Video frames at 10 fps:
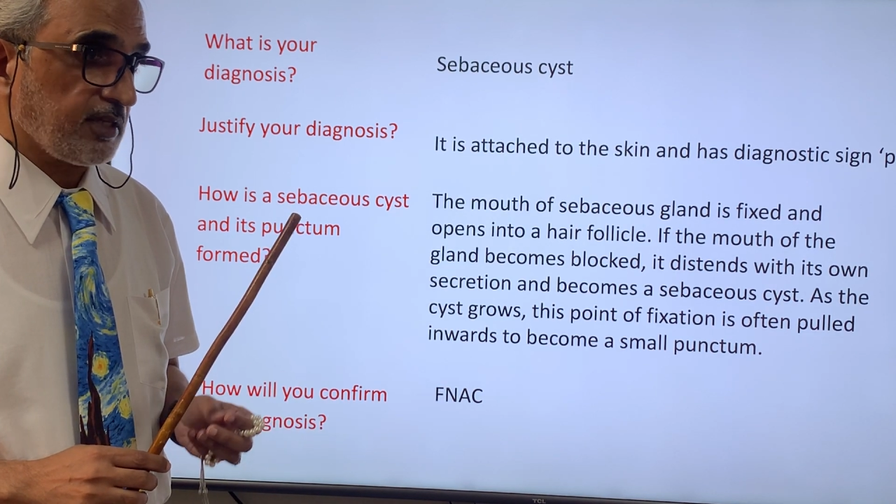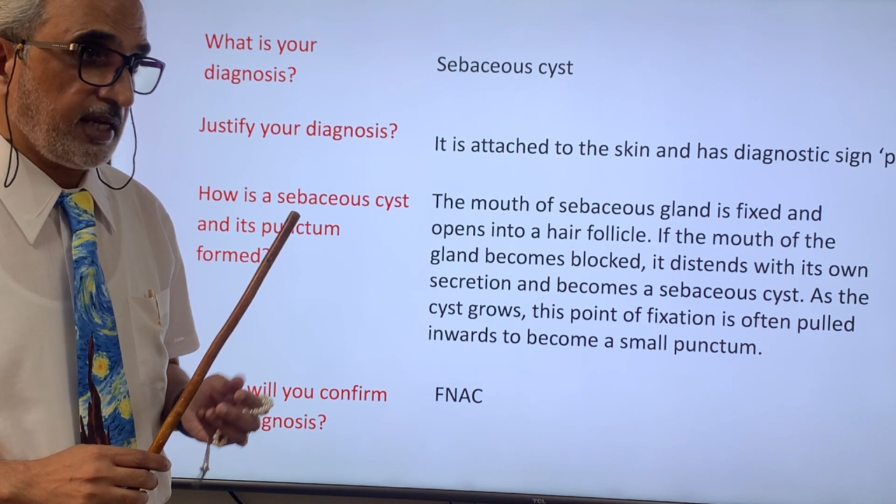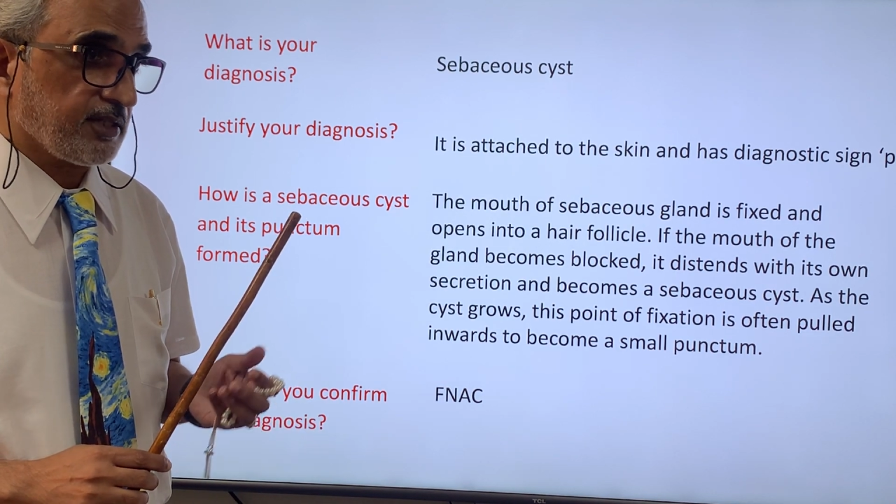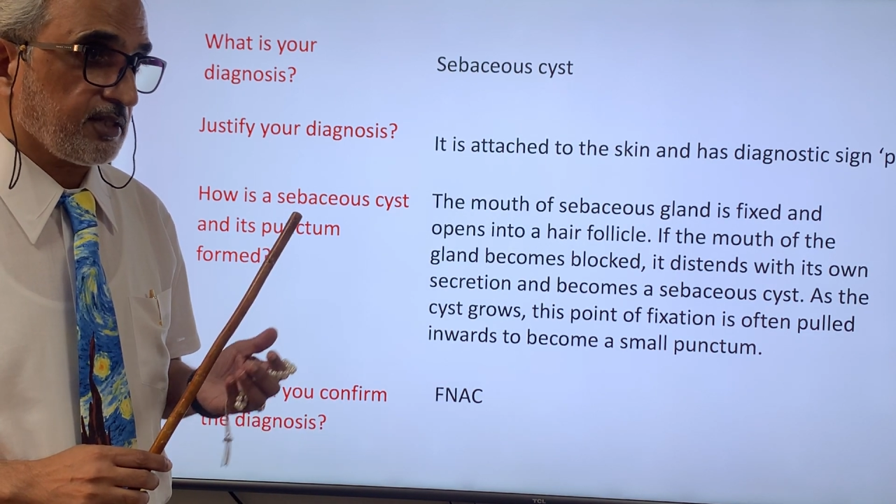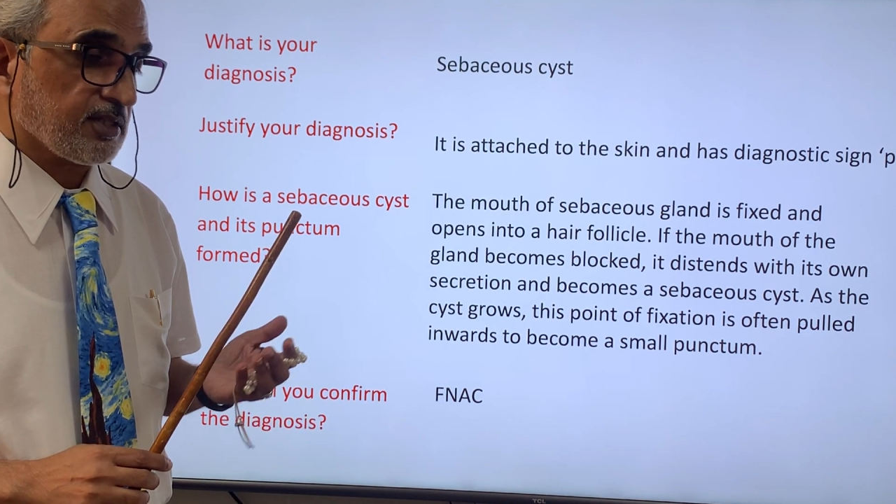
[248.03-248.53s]

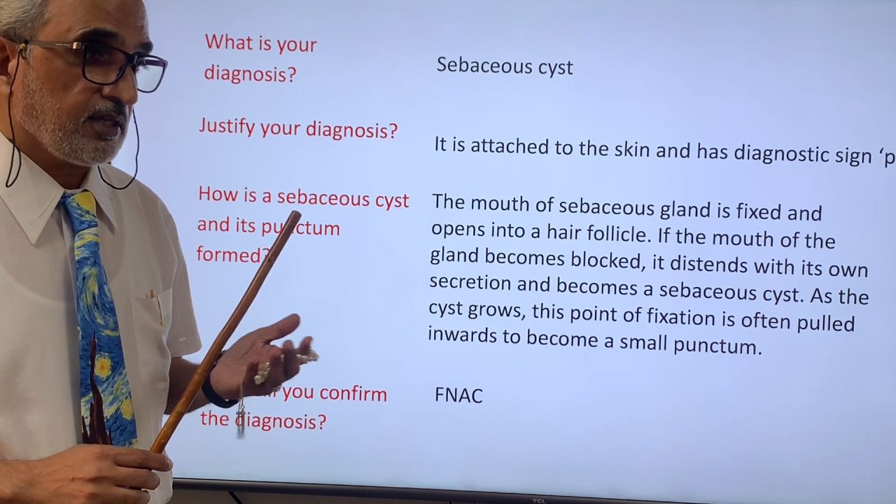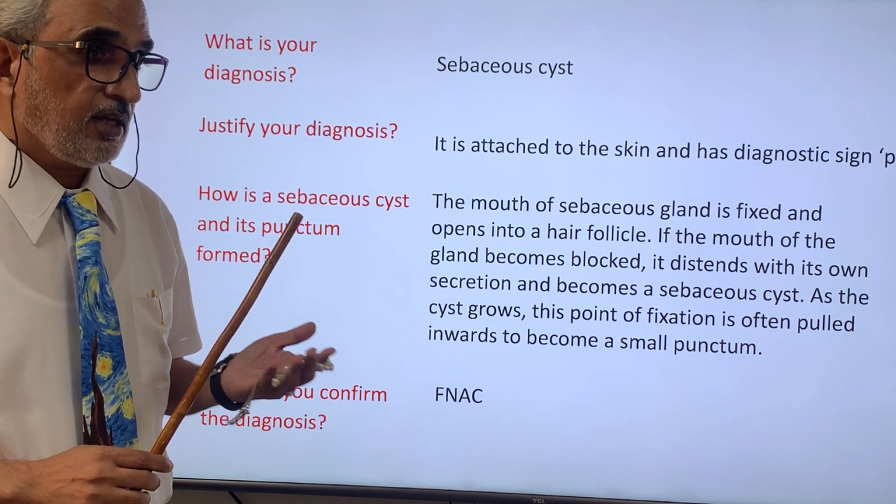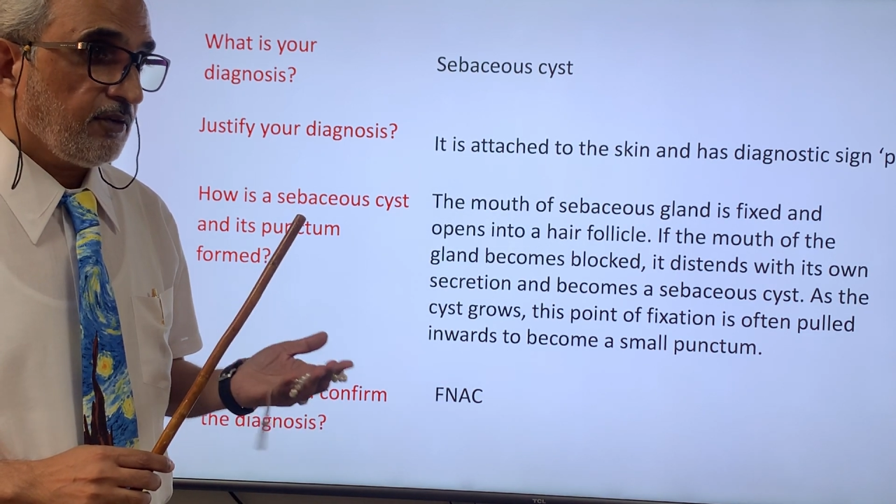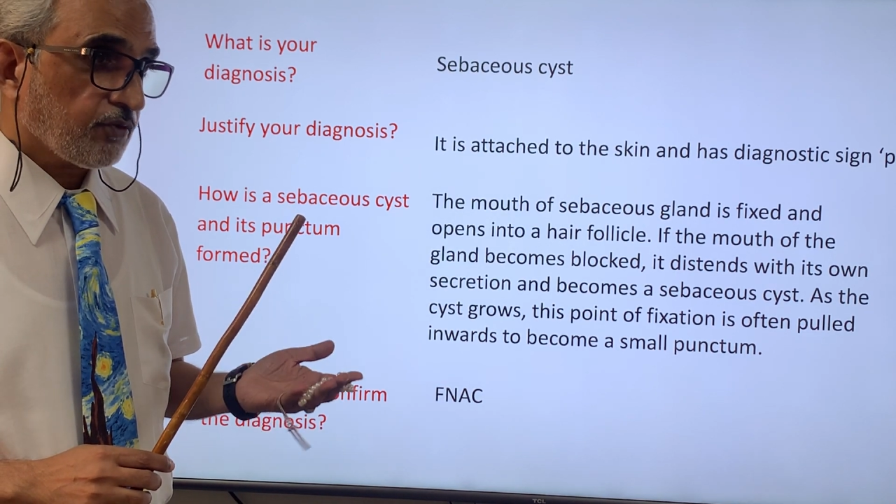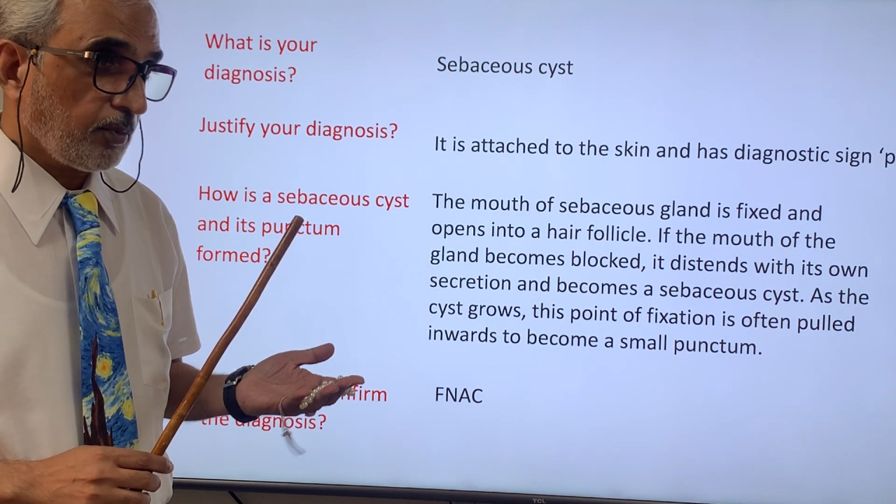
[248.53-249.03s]
arises
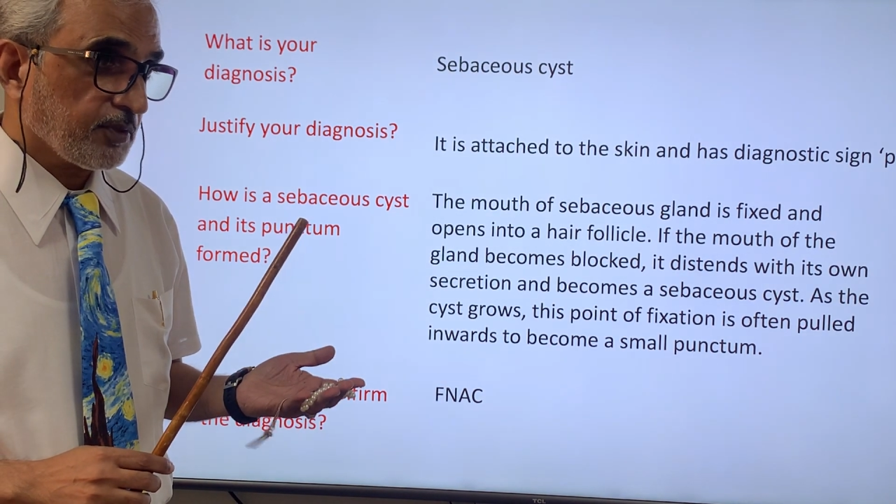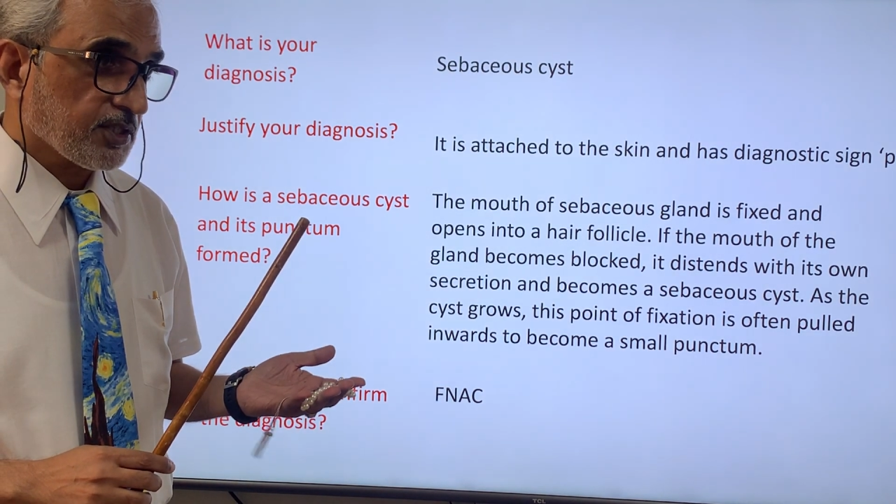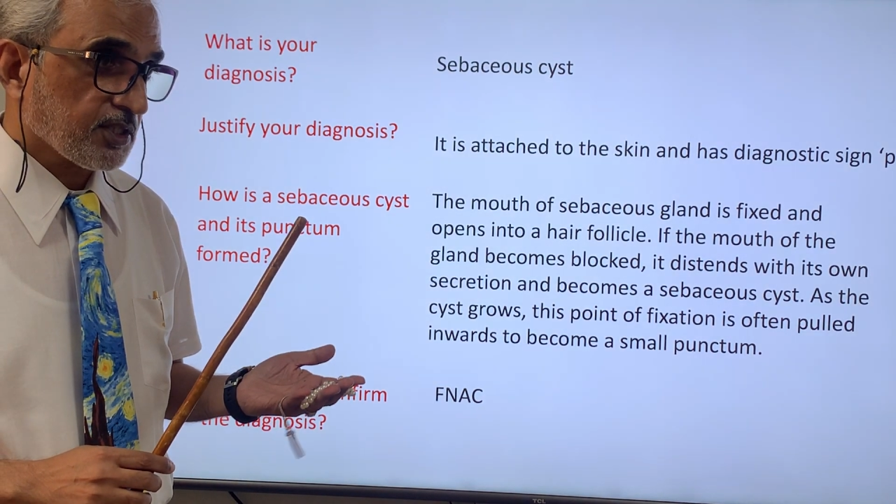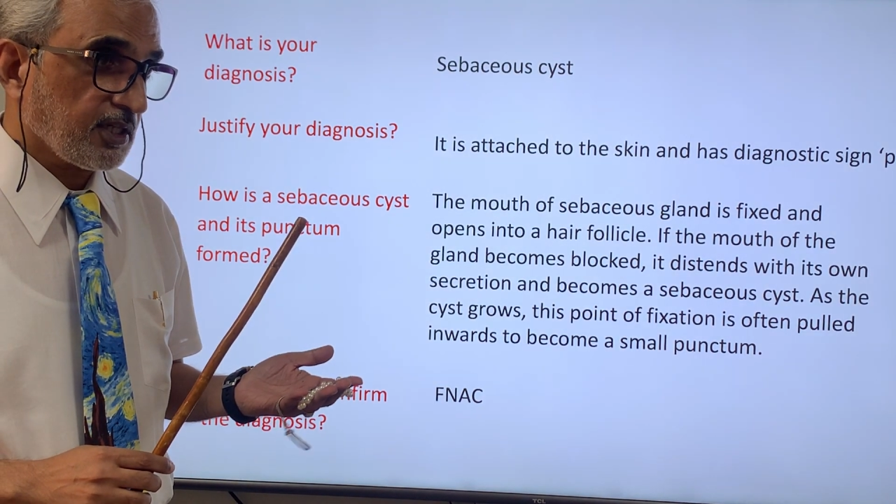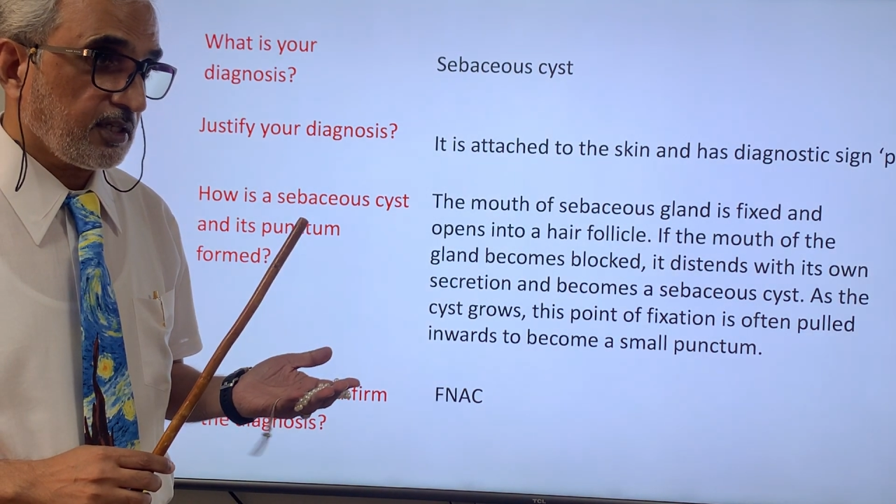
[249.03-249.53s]
from
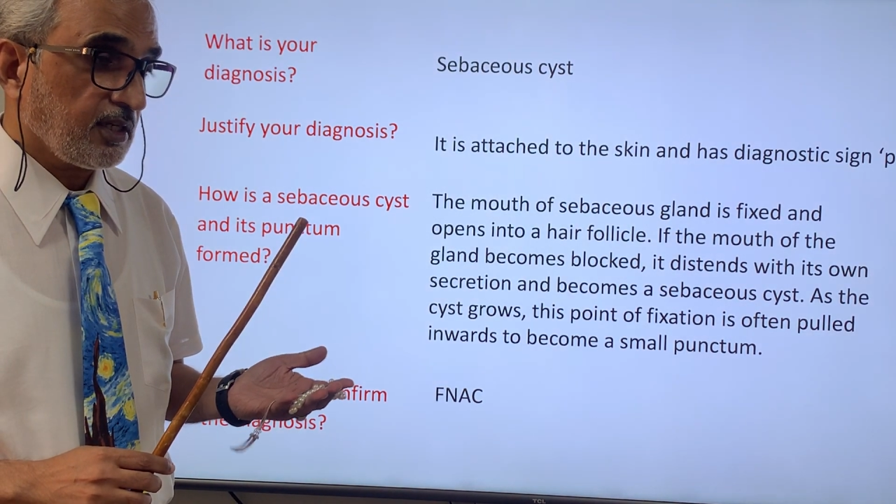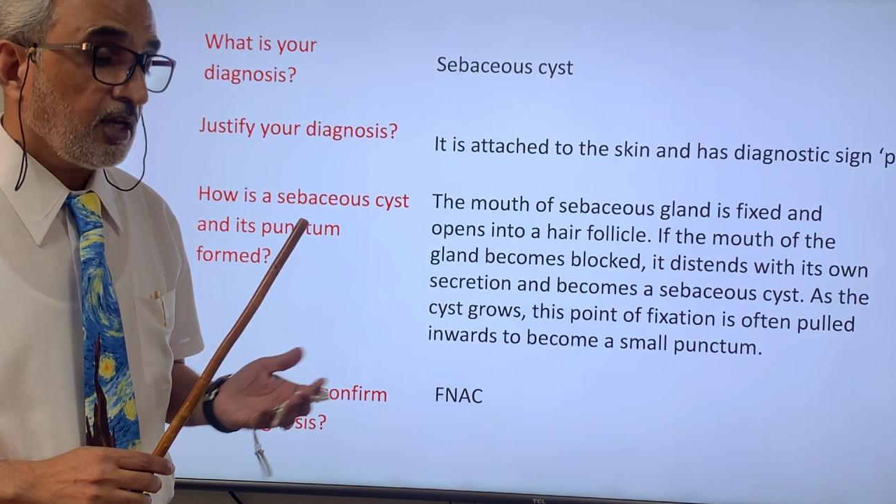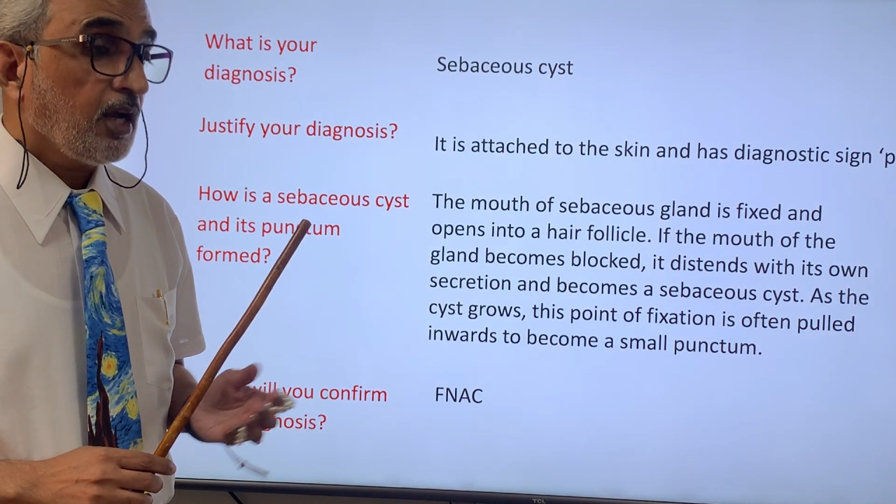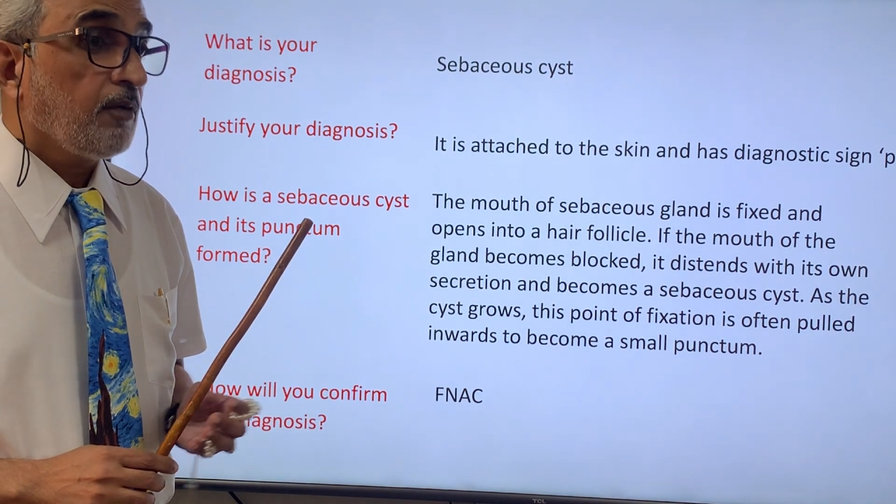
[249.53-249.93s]
the skin.